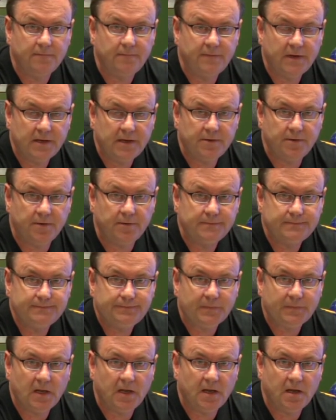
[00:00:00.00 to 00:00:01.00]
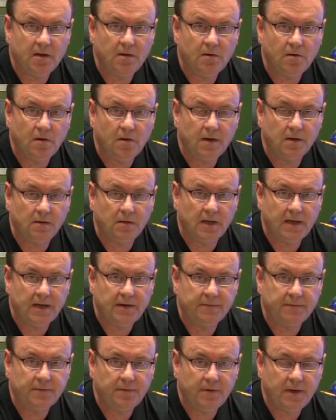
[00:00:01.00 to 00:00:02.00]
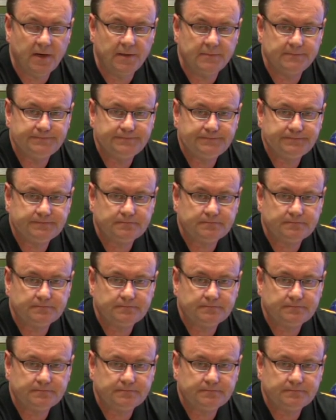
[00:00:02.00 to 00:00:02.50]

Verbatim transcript: vendor on a line of credit